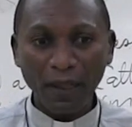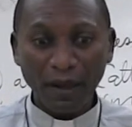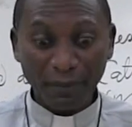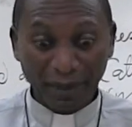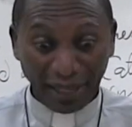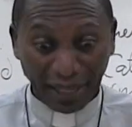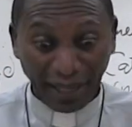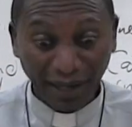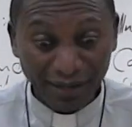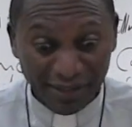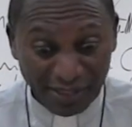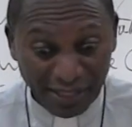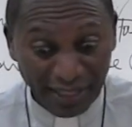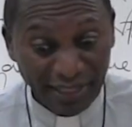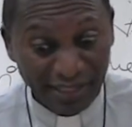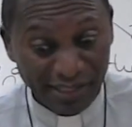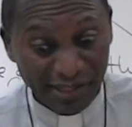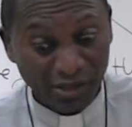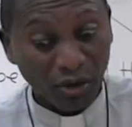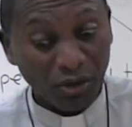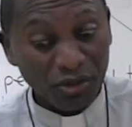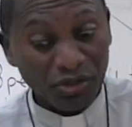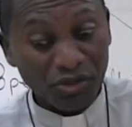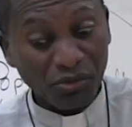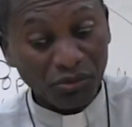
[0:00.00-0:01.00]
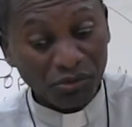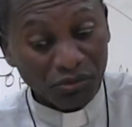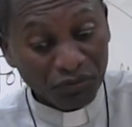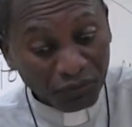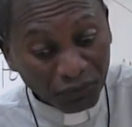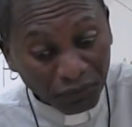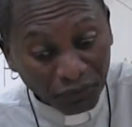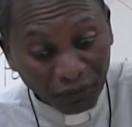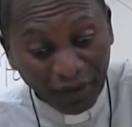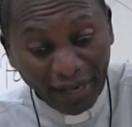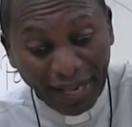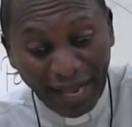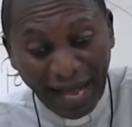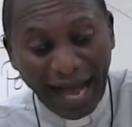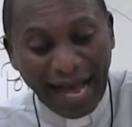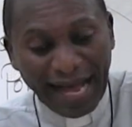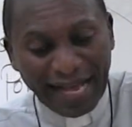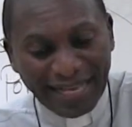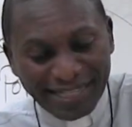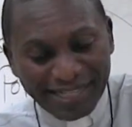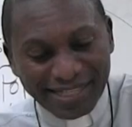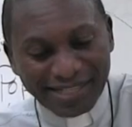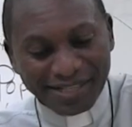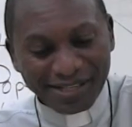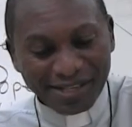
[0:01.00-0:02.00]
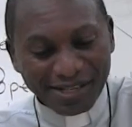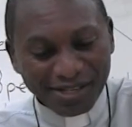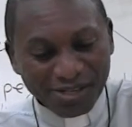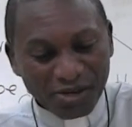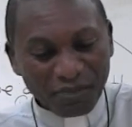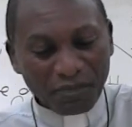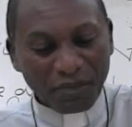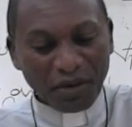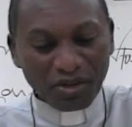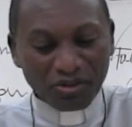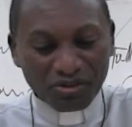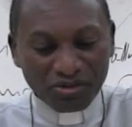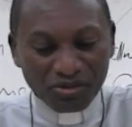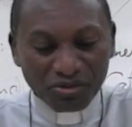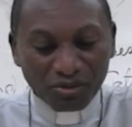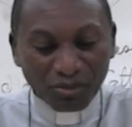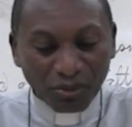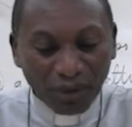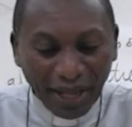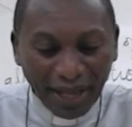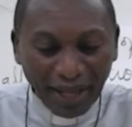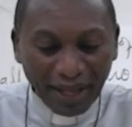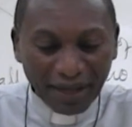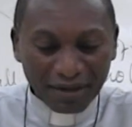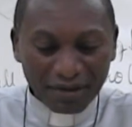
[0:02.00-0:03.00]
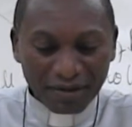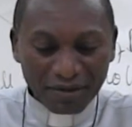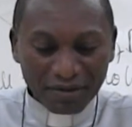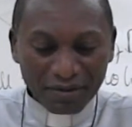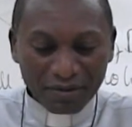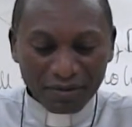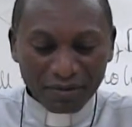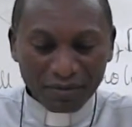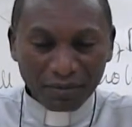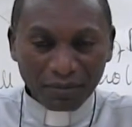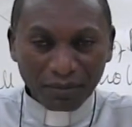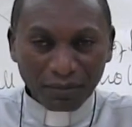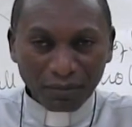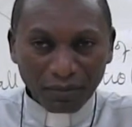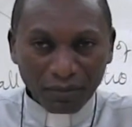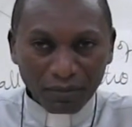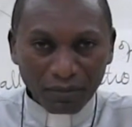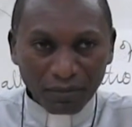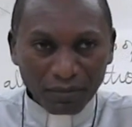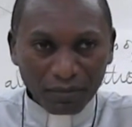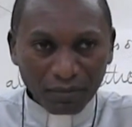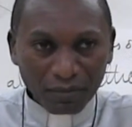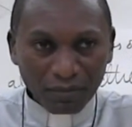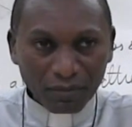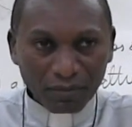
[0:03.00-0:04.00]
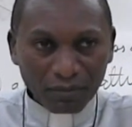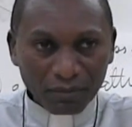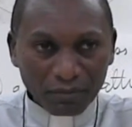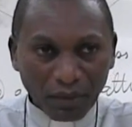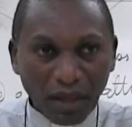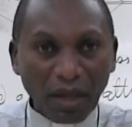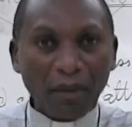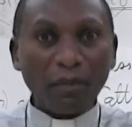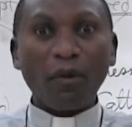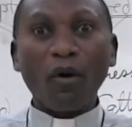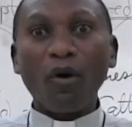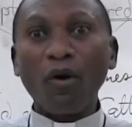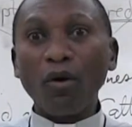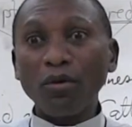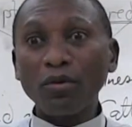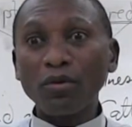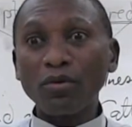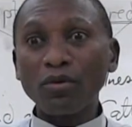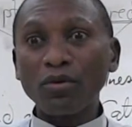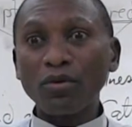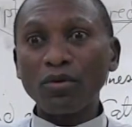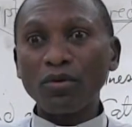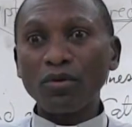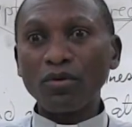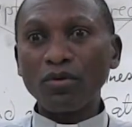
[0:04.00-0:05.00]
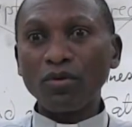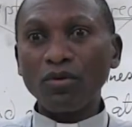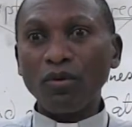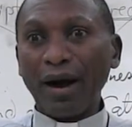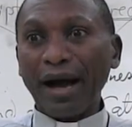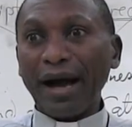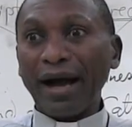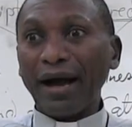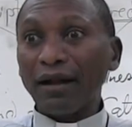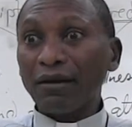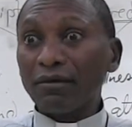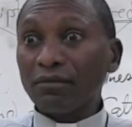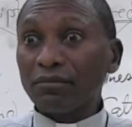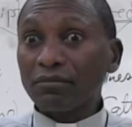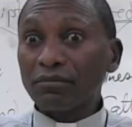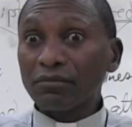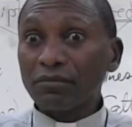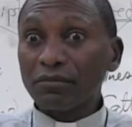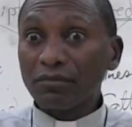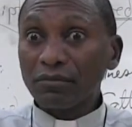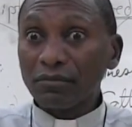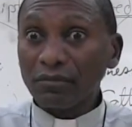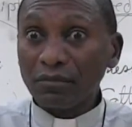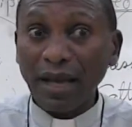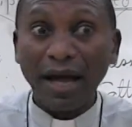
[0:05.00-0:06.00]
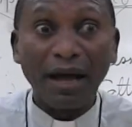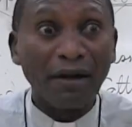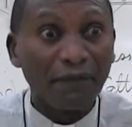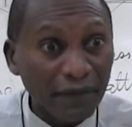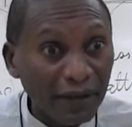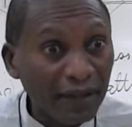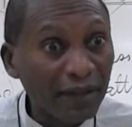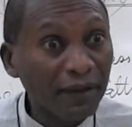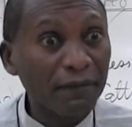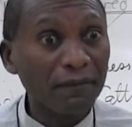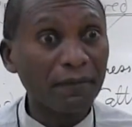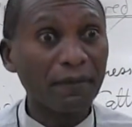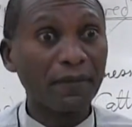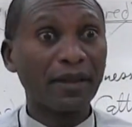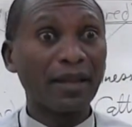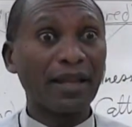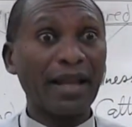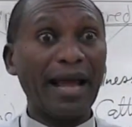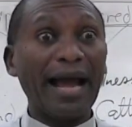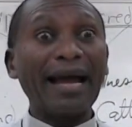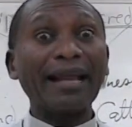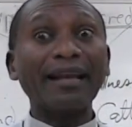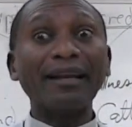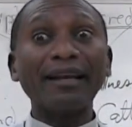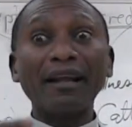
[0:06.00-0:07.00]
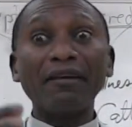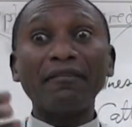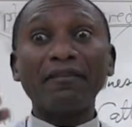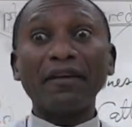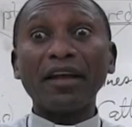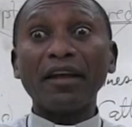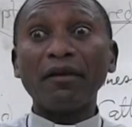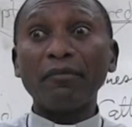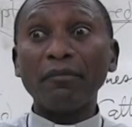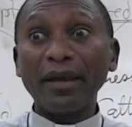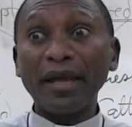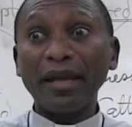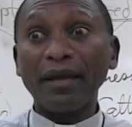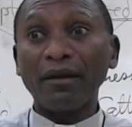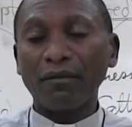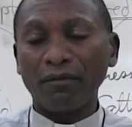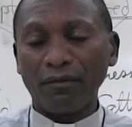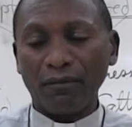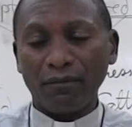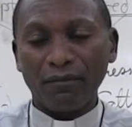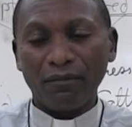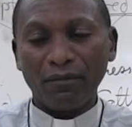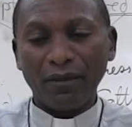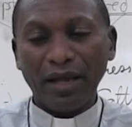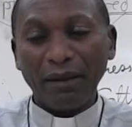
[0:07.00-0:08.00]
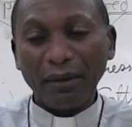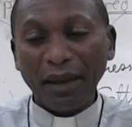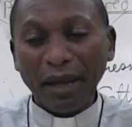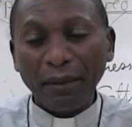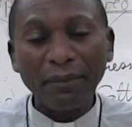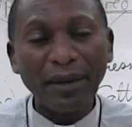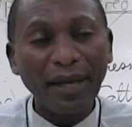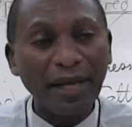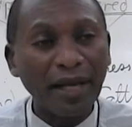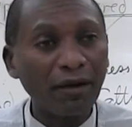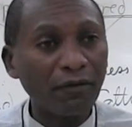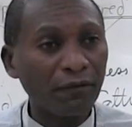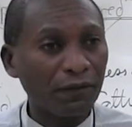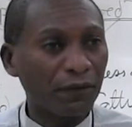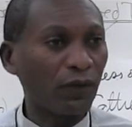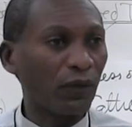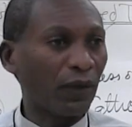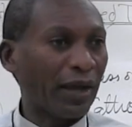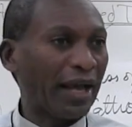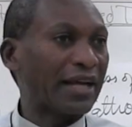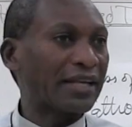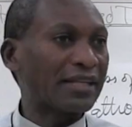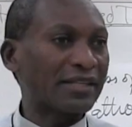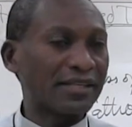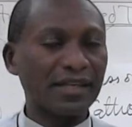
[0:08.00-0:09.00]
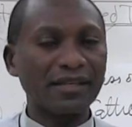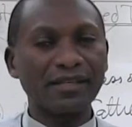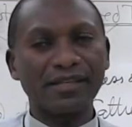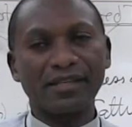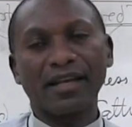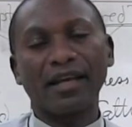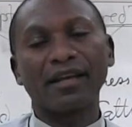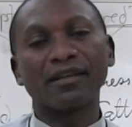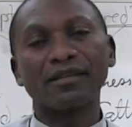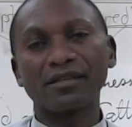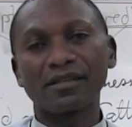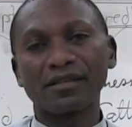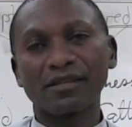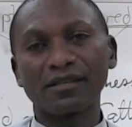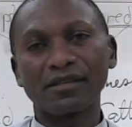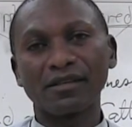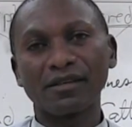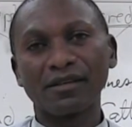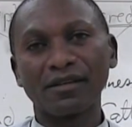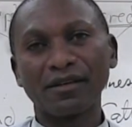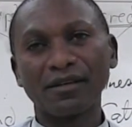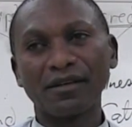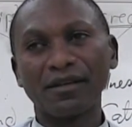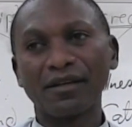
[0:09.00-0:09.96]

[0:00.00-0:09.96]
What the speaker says: Because it is going to free us to be truly people who are loving and living a meaningful existence.